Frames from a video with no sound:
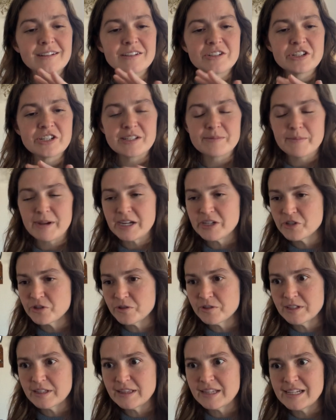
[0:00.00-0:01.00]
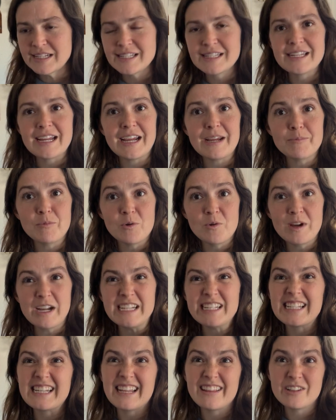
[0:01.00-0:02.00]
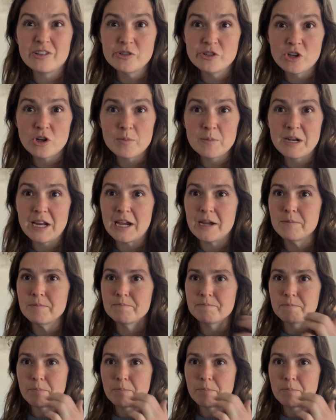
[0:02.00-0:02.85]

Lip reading: Just make sure that they stay moist and they'll germinate.